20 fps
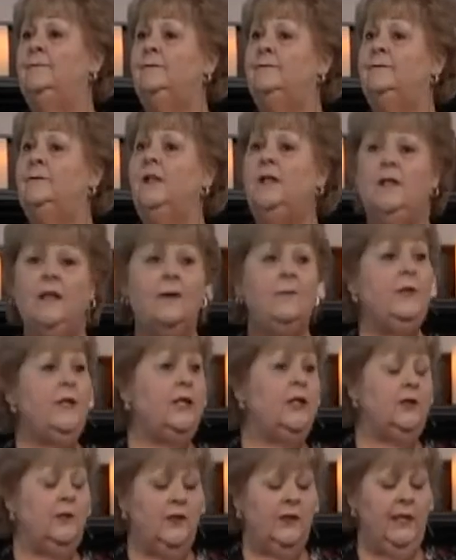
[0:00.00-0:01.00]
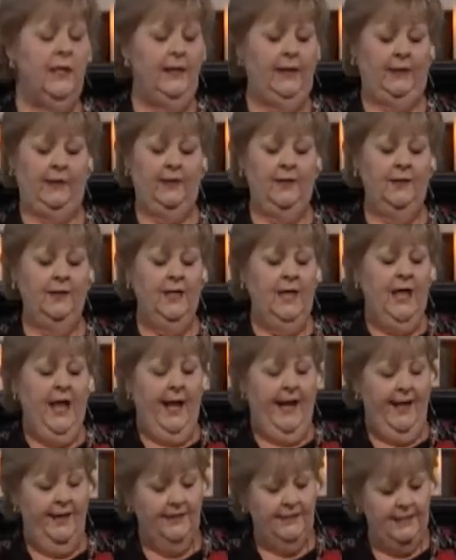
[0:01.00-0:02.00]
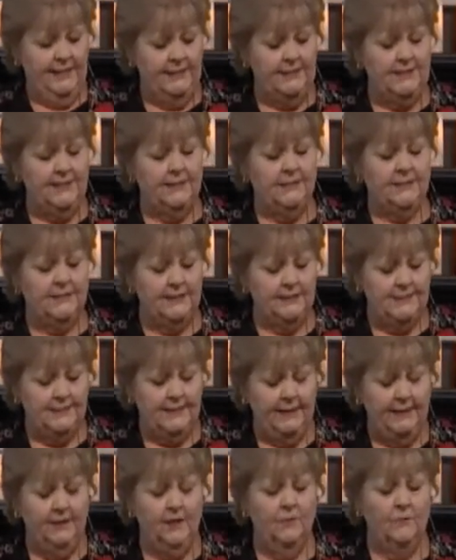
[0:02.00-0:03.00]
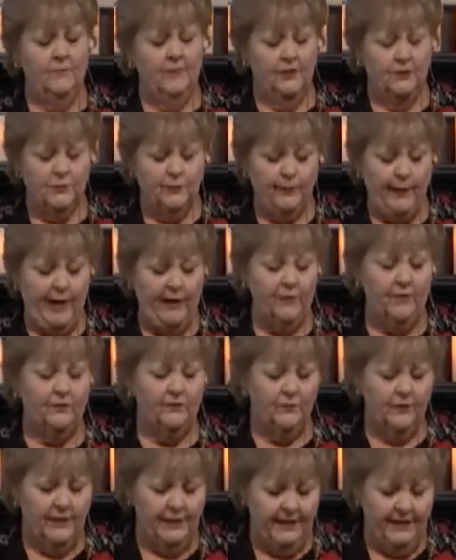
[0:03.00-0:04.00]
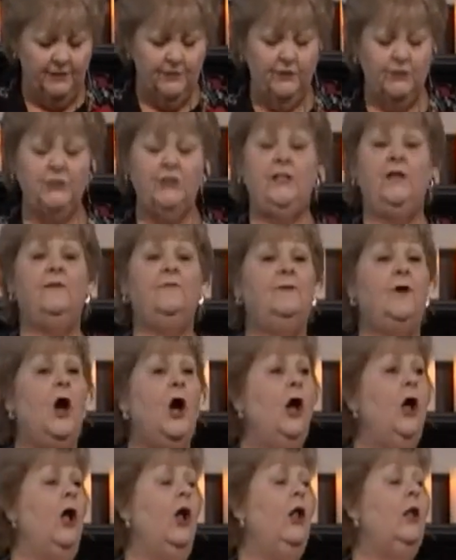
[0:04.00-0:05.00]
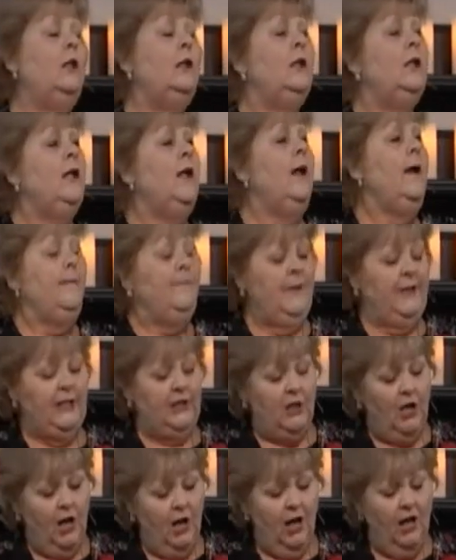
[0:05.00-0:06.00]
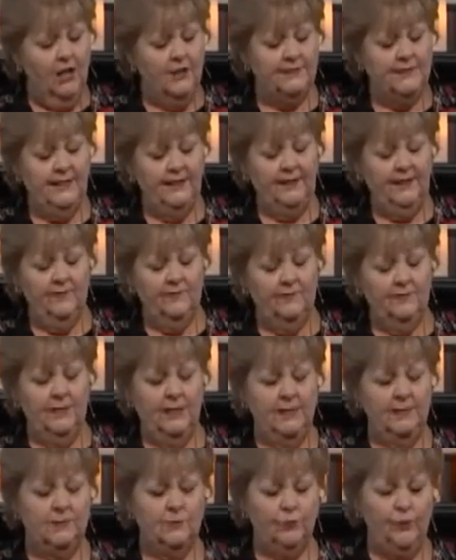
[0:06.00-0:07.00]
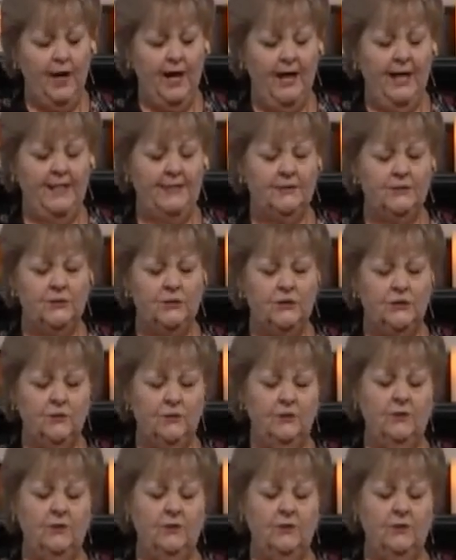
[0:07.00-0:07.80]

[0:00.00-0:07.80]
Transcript: And this is the single most powerful energy of all, because it gives rise to